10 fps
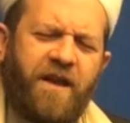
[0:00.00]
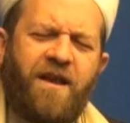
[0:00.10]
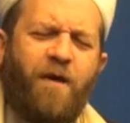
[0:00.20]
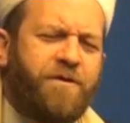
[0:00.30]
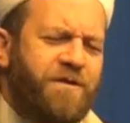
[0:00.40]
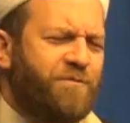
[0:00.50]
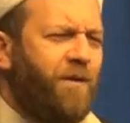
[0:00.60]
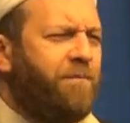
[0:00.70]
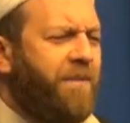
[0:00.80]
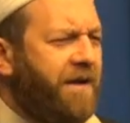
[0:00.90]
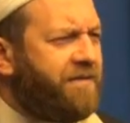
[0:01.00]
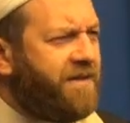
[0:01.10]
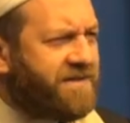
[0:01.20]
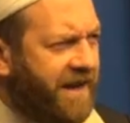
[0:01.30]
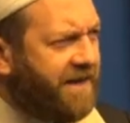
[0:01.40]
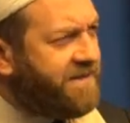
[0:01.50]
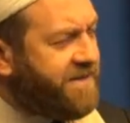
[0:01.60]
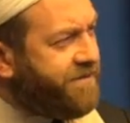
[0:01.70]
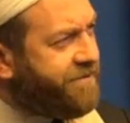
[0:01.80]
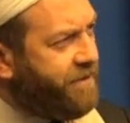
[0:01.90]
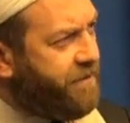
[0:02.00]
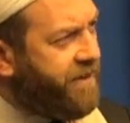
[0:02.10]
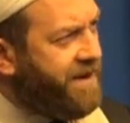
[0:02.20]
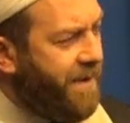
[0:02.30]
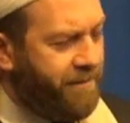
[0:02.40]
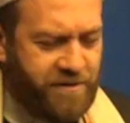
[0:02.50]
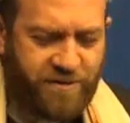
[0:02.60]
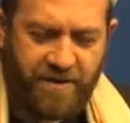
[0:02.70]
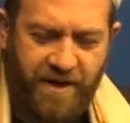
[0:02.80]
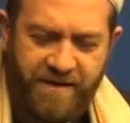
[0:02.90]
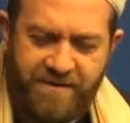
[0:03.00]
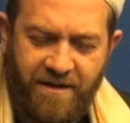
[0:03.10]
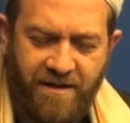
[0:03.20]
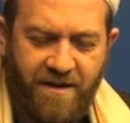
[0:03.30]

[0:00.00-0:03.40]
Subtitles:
and now we just went back to the second century with the Imam al-Junaid,